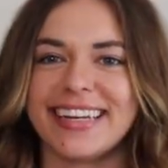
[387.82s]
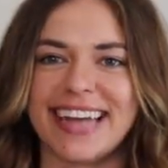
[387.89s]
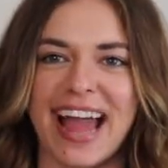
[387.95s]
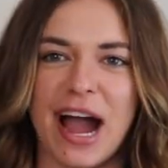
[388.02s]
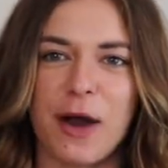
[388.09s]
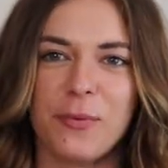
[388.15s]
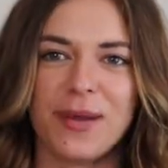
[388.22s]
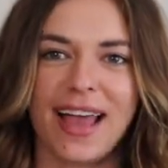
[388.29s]

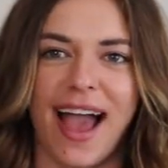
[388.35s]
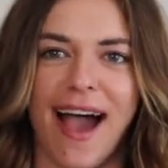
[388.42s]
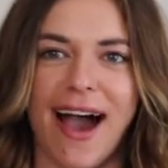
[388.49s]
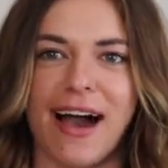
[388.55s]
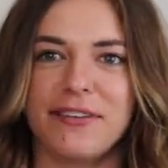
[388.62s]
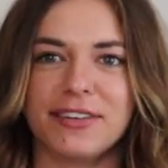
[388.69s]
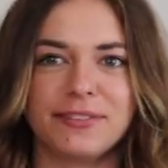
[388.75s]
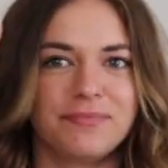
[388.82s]
Now we
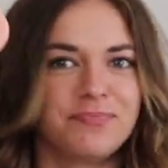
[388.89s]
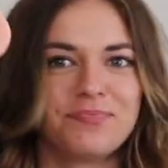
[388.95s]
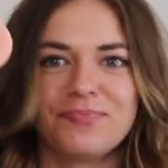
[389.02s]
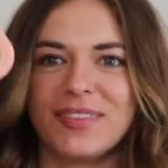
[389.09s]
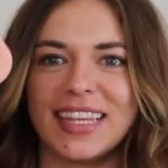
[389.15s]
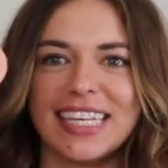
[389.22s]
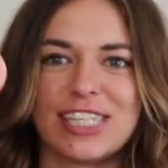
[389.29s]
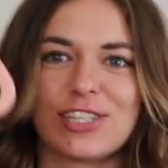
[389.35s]
have
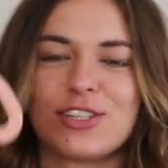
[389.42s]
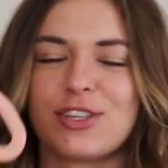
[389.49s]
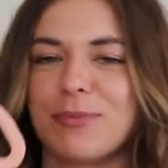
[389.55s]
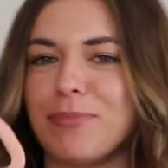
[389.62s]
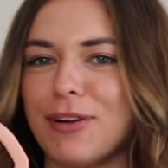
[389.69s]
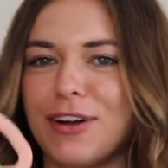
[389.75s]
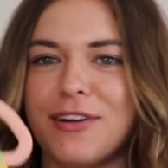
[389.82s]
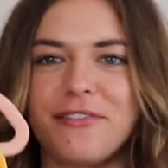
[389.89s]
this
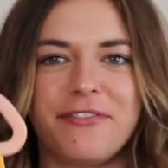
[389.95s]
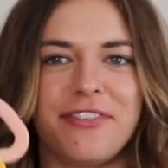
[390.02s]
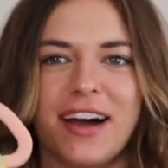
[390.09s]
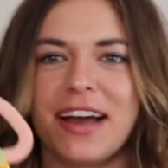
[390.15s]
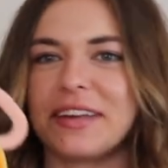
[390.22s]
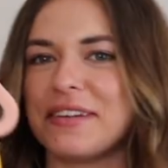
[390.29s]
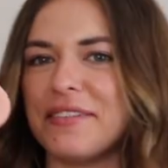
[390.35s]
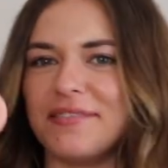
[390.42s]
super
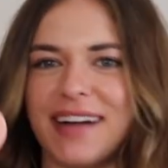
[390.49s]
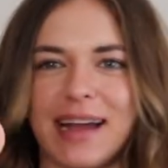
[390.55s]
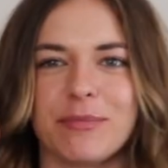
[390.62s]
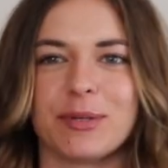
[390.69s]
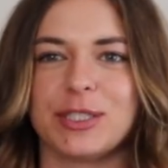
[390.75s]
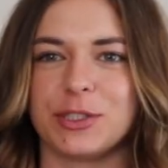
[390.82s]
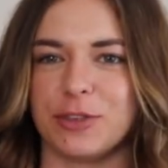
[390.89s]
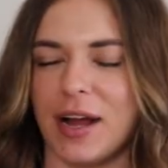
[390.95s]
fun,
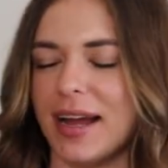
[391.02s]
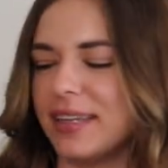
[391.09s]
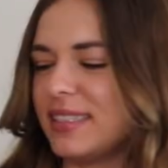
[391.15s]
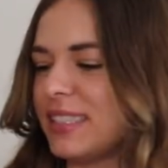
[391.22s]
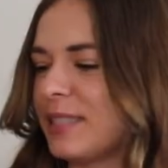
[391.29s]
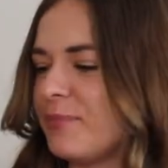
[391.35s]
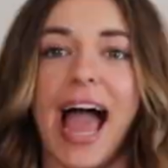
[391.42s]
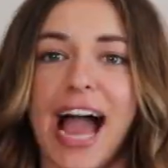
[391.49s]
vibrant
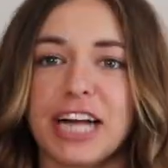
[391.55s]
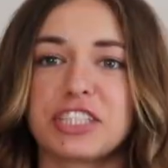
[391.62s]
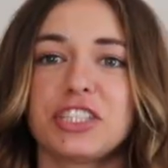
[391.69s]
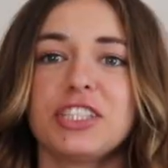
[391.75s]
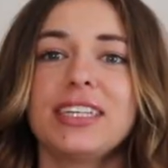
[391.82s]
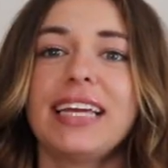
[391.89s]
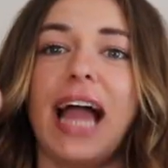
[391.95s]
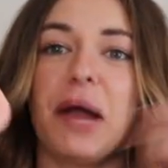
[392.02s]
dress.
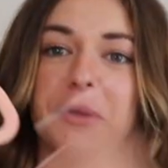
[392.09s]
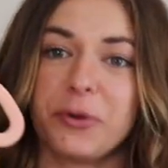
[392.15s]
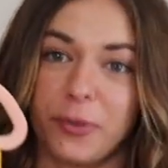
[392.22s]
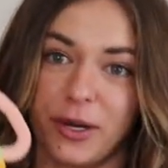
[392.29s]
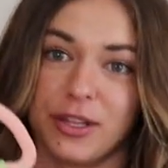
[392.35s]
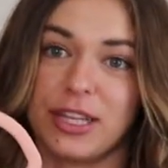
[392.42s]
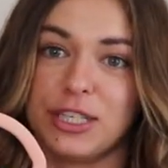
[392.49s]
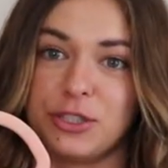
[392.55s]
Actually, I would
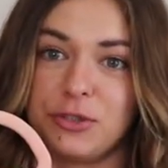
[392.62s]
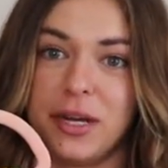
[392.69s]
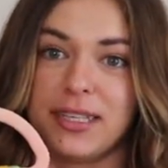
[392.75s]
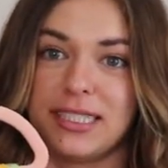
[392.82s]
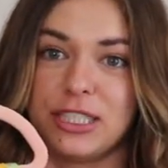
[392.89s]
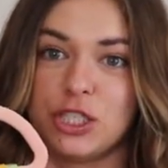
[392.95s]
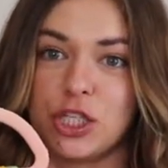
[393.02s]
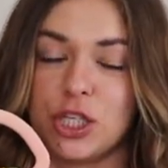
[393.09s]
wear this
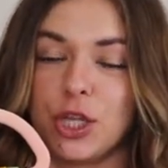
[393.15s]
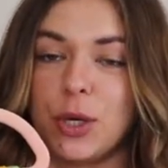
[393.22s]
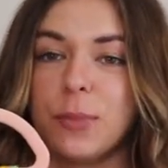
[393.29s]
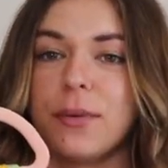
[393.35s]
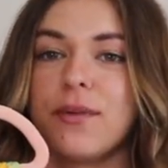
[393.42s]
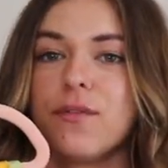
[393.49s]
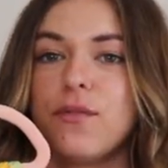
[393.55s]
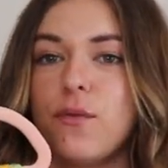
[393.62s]
dress in Tulum,
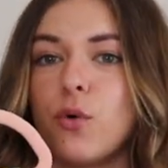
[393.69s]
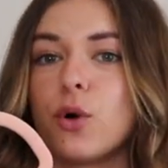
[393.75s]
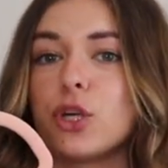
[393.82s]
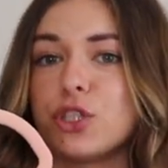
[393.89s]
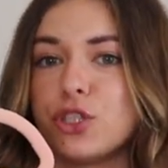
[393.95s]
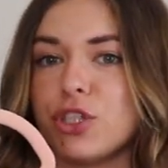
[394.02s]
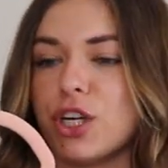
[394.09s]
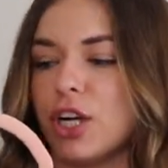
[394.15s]
for
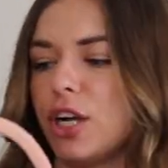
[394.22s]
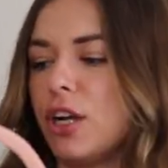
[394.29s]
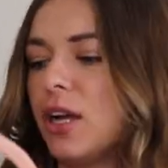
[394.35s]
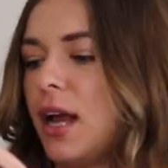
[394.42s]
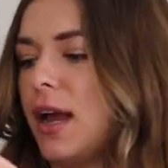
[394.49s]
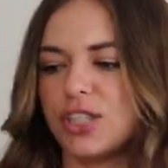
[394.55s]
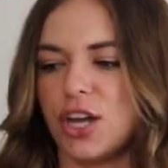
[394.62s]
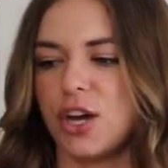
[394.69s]
sure.
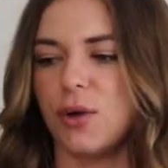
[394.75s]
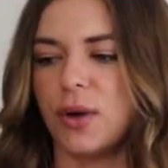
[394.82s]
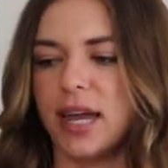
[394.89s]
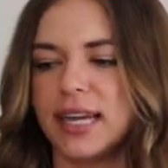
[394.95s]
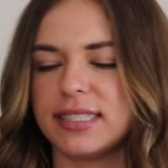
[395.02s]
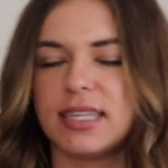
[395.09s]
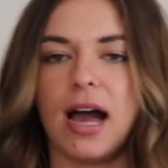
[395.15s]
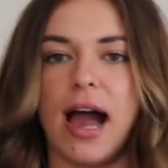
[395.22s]
So
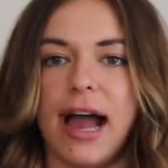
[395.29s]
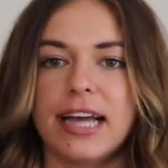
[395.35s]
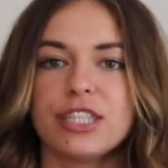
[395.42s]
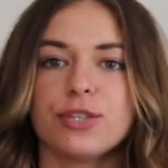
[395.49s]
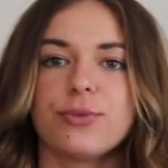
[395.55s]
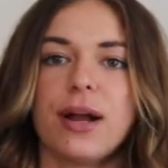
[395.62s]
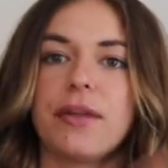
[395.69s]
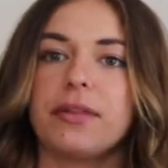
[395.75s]
it ties
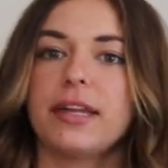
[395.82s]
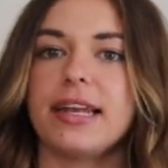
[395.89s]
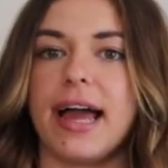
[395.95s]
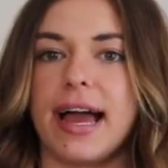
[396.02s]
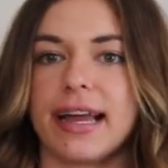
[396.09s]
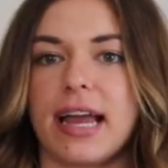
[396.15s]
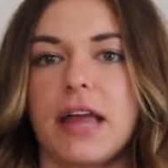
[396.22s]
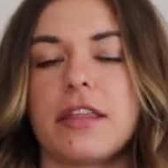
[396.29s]
around the
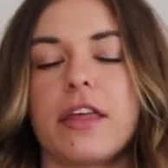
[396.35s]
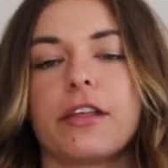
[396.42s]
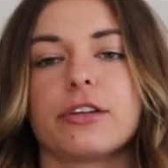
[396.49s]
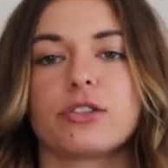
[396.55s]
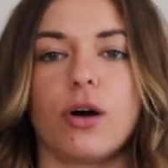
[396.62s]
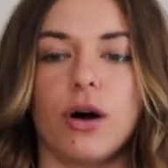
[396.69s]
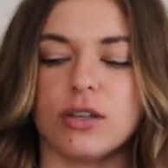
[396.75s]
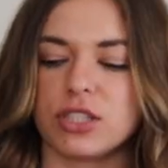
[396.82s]
neck, and then
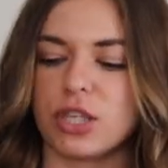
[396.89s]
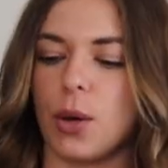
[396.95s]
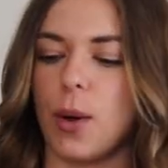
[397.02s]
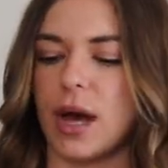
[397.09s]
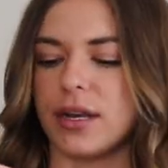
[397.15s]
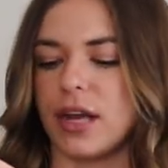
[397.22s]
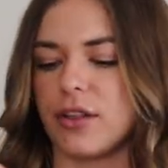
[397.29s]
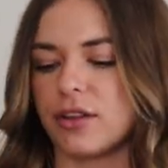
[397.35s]
there's also
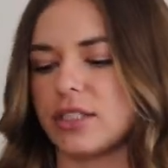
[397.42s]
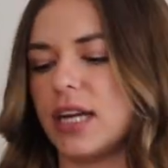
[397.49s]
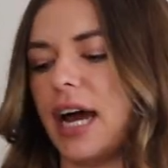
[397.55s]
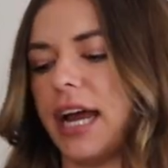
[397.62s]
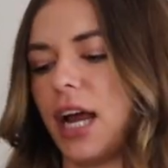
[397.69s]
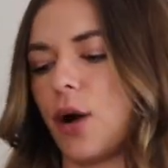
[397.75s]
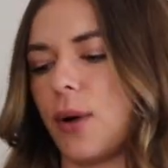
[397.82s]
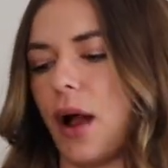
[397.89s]
another
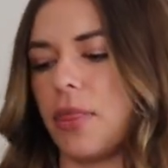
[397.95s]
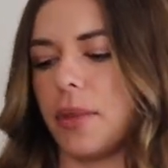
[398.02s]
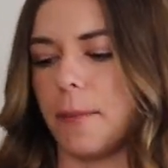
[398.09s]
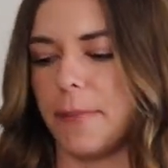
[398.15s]
tie around the